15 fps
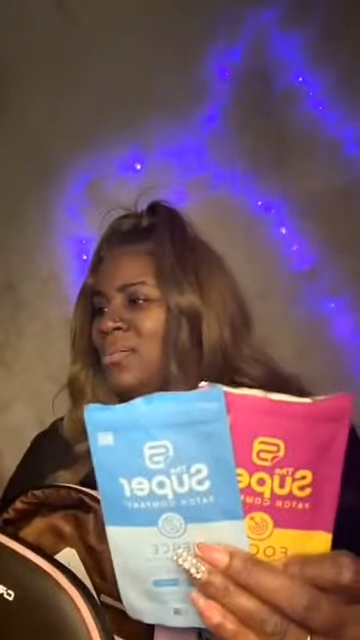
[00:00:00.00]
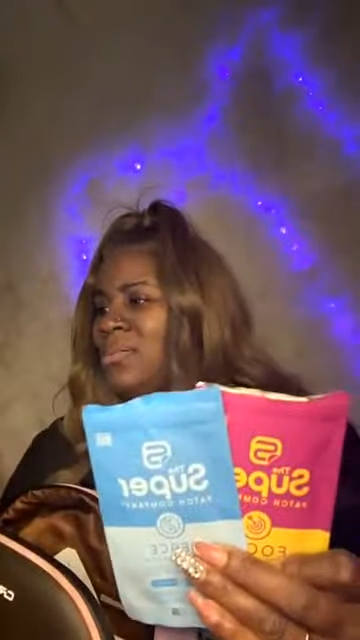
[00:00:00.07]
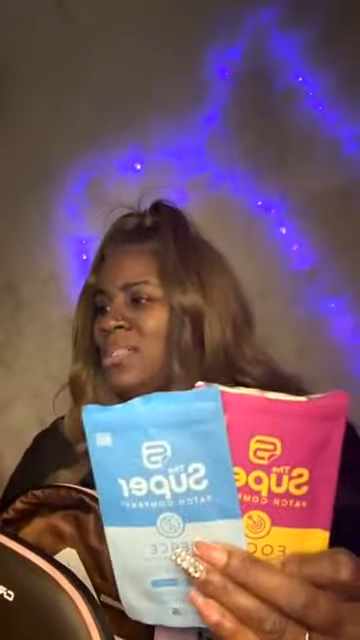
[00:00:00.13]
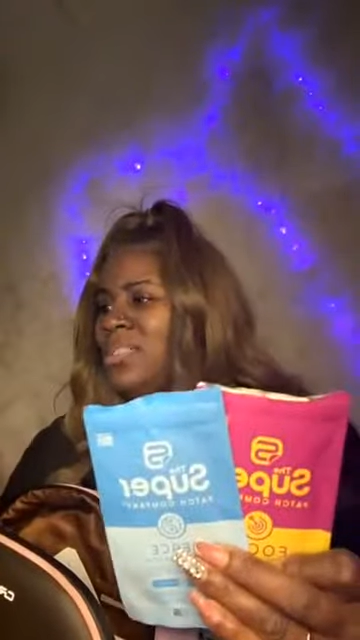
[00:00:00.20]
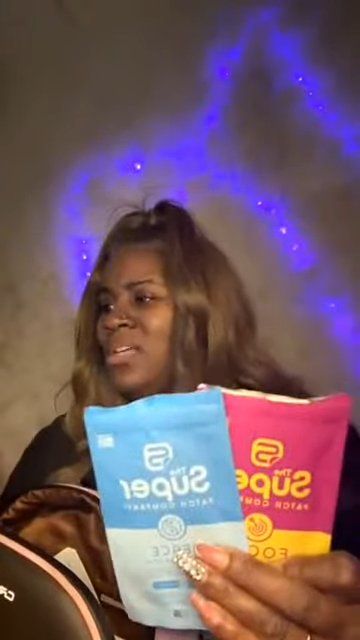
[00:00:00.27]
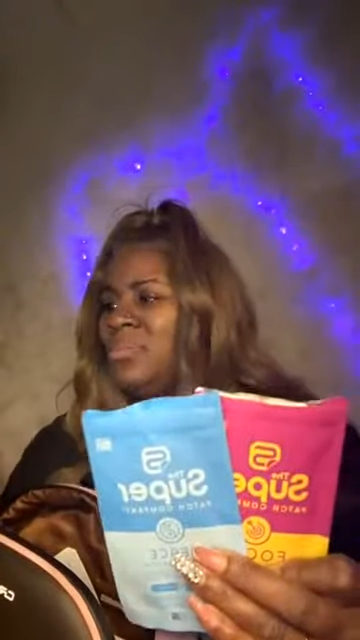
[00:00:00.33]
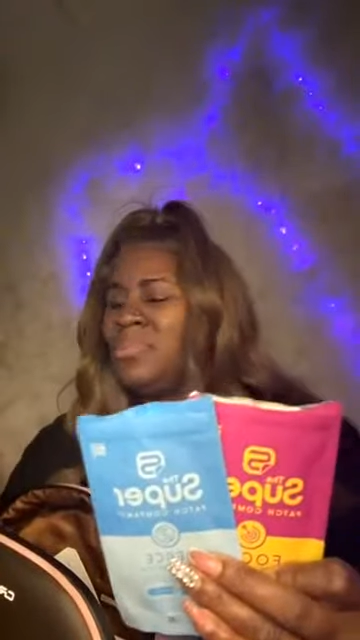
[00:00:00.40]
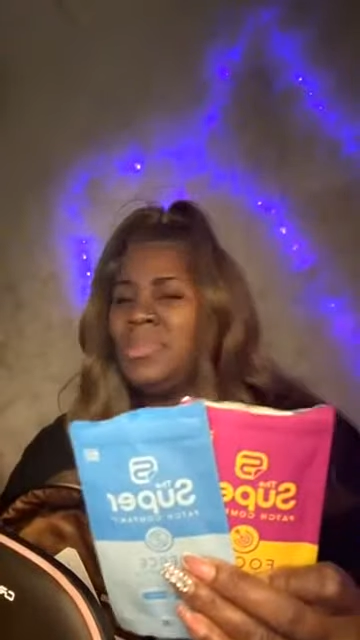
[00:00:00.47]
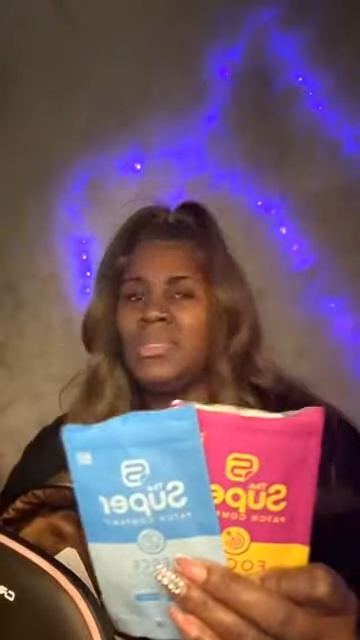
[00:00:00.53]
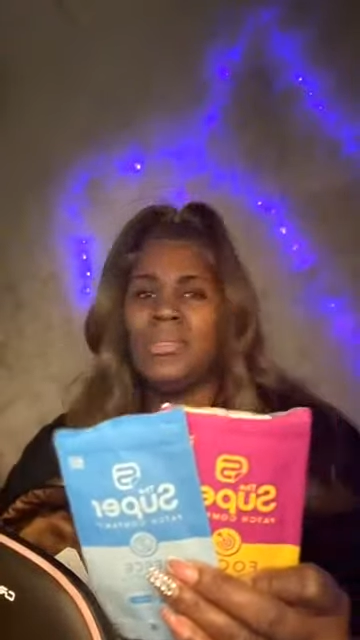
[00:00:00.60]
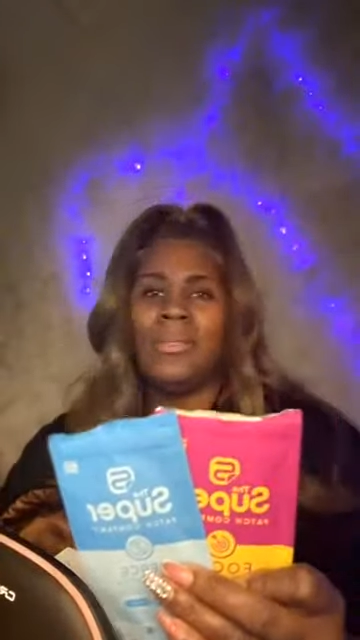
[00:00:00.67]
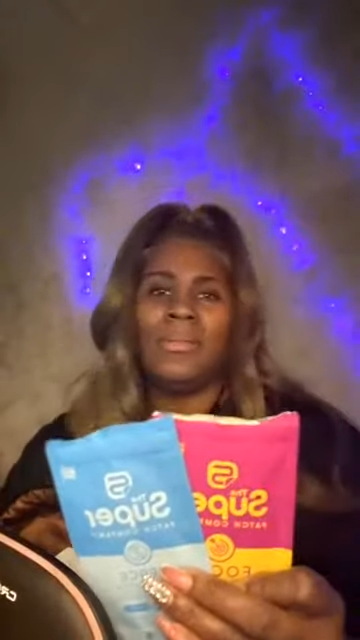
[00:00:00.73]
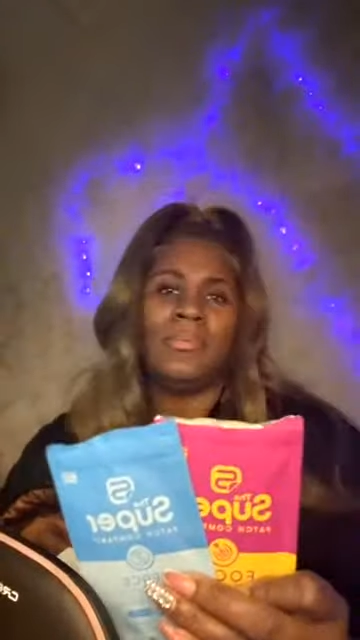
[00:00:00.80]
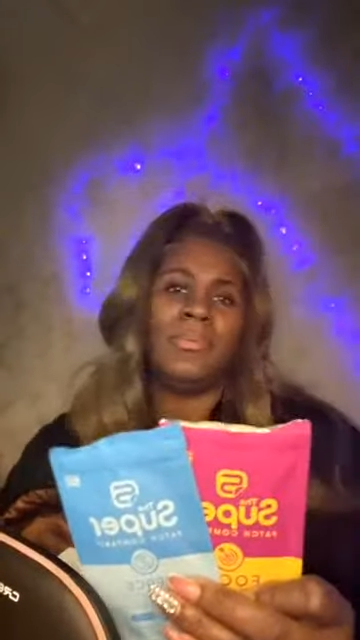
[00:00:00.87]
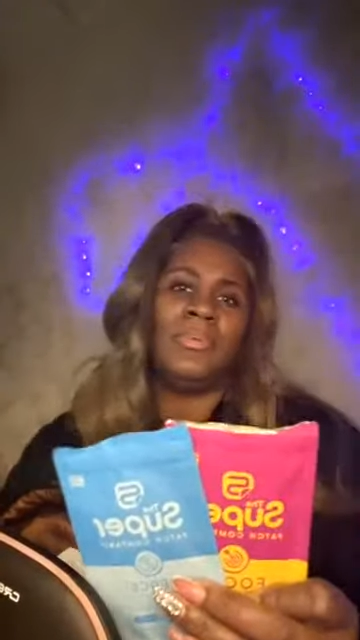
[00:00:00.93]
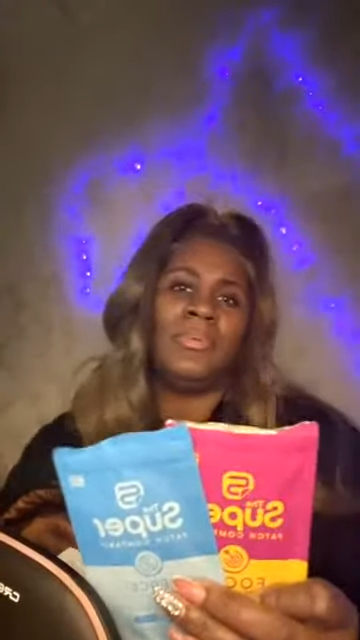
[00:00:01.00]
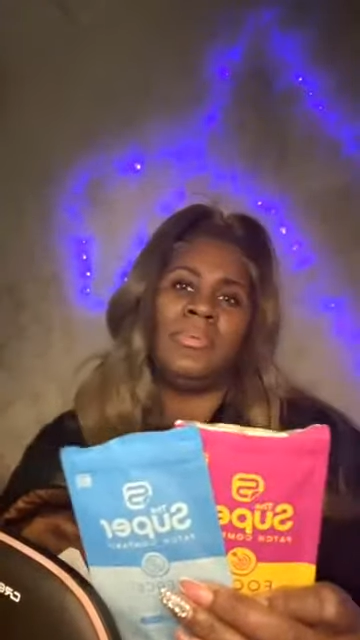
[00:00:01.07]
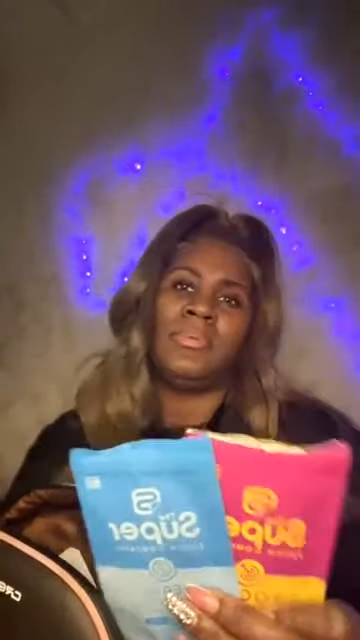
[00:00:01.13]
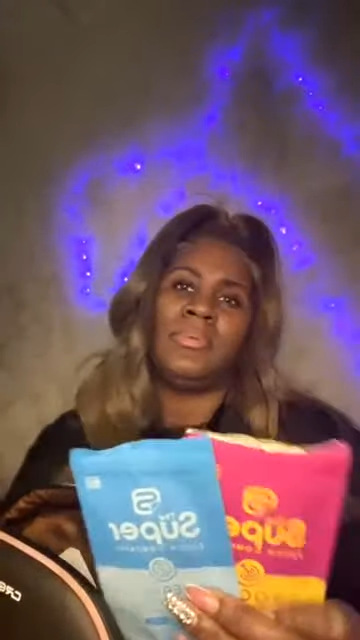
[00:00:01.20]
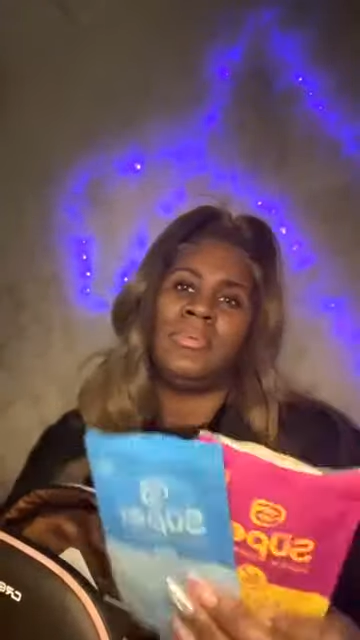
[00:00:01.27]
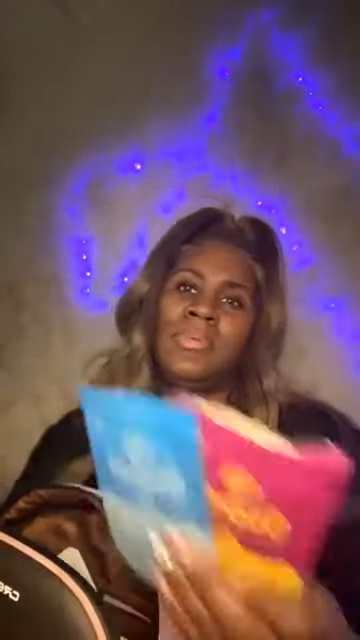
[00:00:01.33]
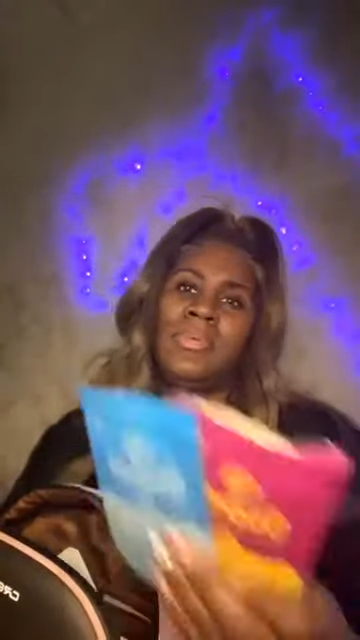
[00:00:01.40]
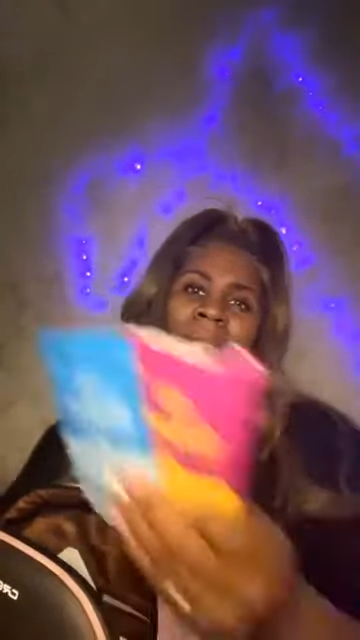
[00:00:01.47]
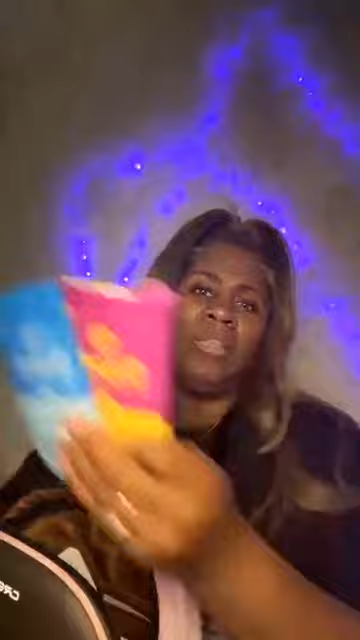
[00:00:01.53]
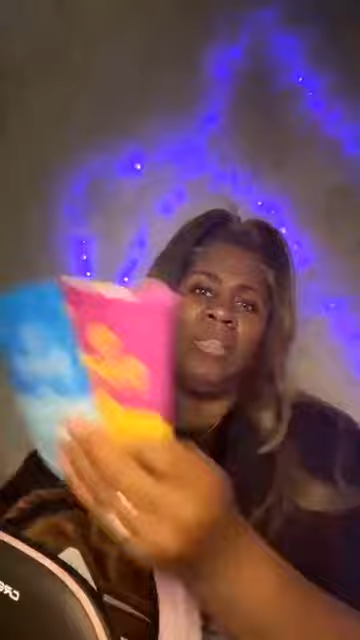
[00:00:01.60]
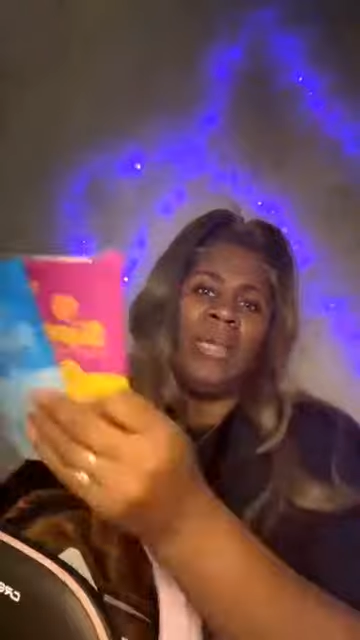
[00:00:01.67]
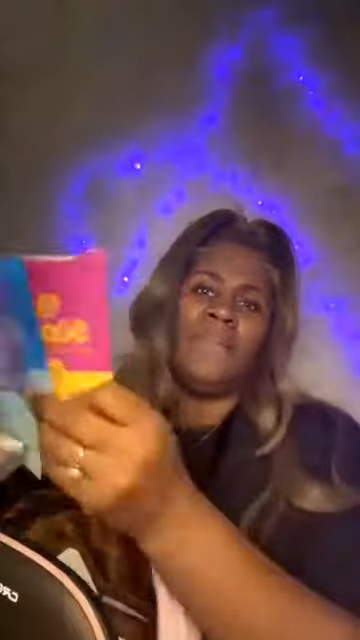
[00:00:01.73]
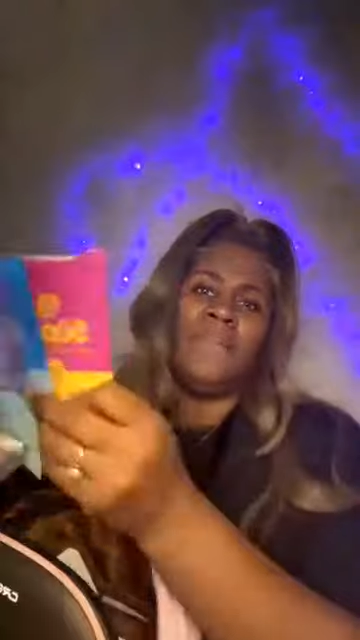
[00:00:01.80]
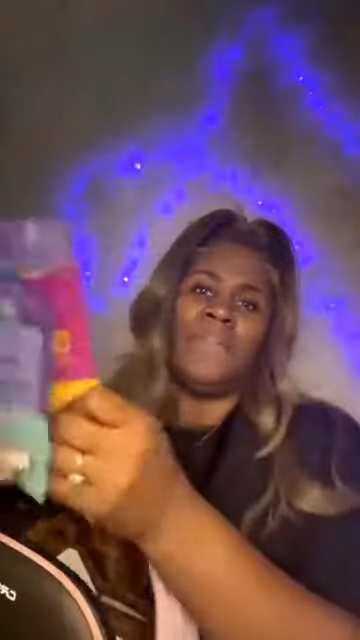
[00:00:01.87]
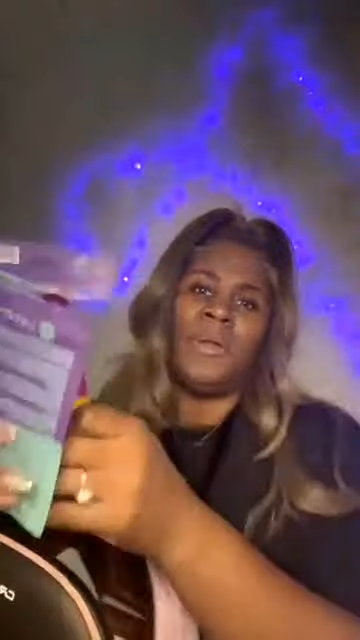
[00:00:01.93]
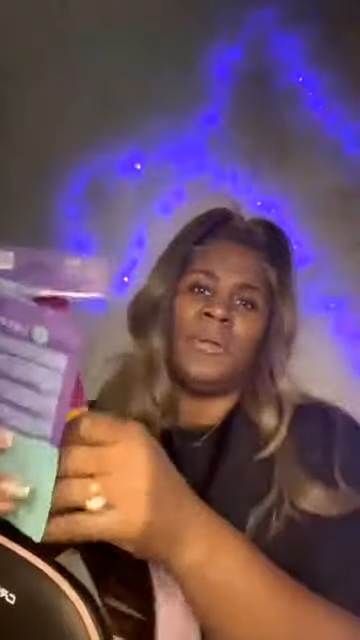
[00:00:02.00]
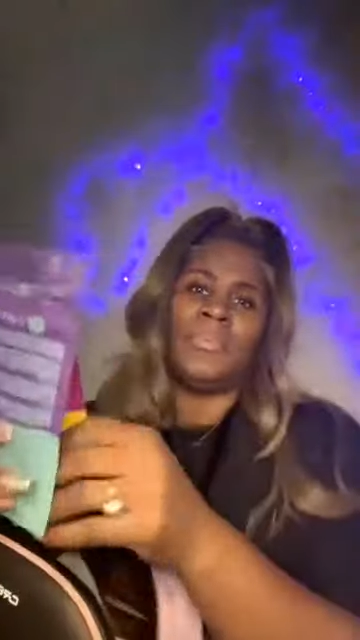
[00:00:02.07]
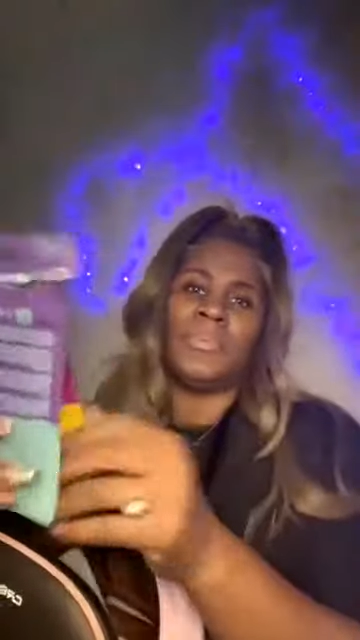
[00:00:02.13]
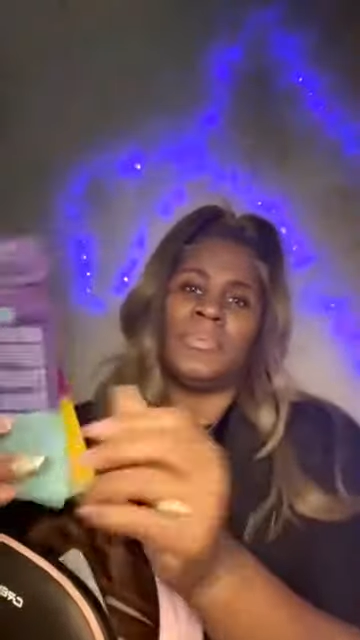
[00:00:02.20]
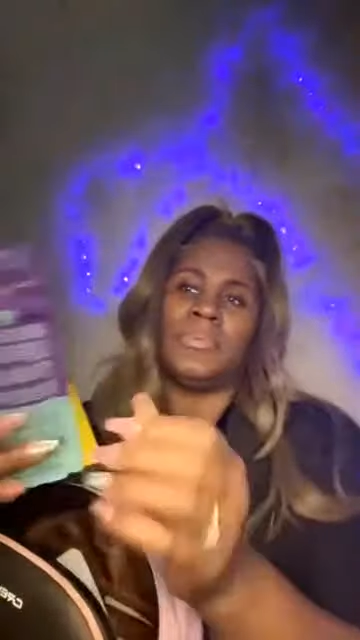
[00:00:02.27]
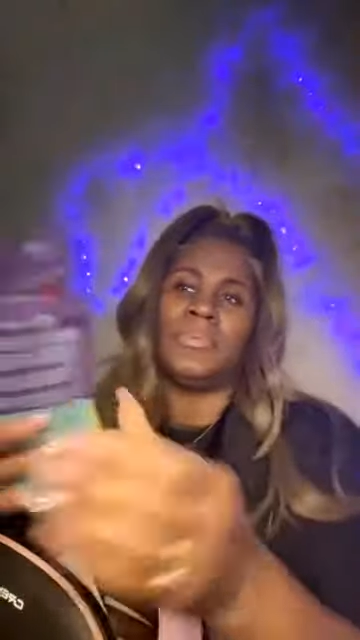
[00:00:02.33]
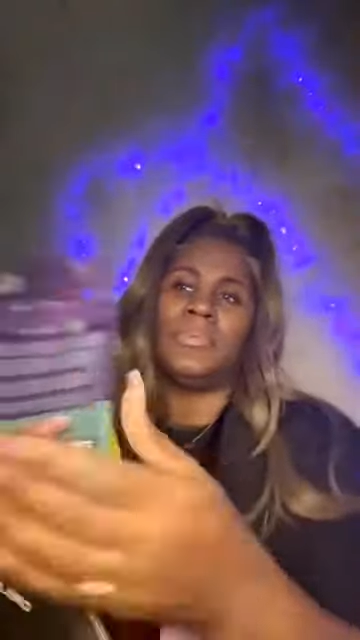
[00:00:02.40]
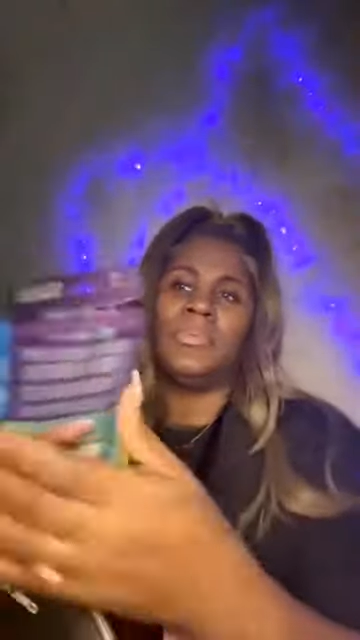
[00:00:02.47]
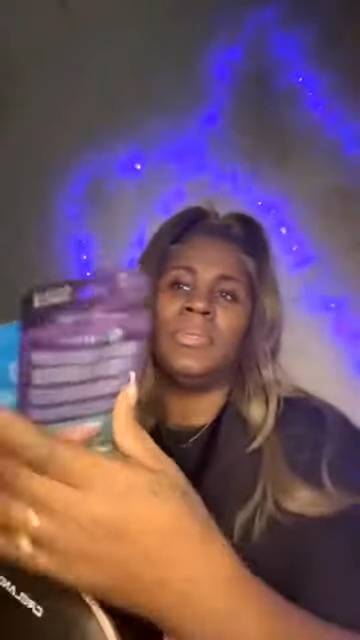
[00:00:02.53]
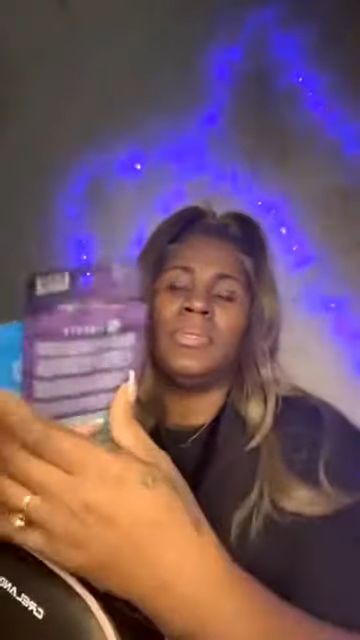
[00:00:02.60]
on so much, they nonverbal.